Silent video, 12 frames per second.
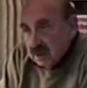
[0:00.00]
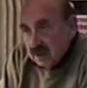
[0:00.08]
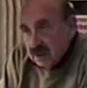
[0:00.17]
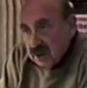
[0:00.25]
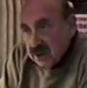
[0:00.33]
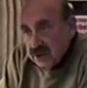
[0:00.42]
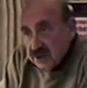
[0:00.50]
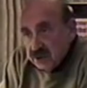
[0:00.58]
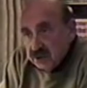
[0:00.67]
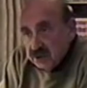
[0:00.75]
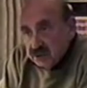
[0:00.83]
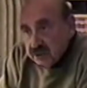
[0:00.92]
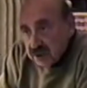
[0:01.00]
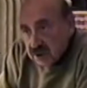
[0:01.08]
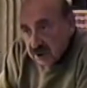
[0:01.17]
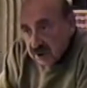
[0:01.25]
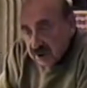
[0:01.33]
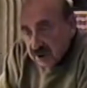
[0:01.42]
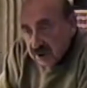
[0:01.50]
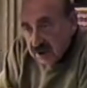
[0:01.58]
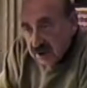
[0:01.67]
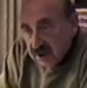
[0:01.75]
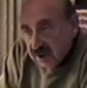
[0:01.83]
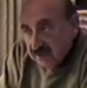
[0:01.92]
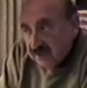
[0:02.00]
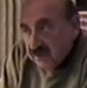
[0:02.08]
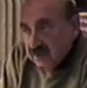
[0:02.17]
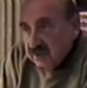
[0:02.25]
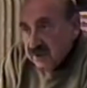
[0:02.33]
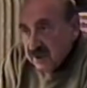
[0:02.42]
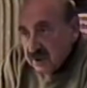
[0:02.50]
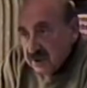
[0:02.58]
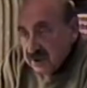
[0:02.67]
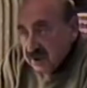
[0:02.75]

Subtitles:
Learn to draw. If you don't,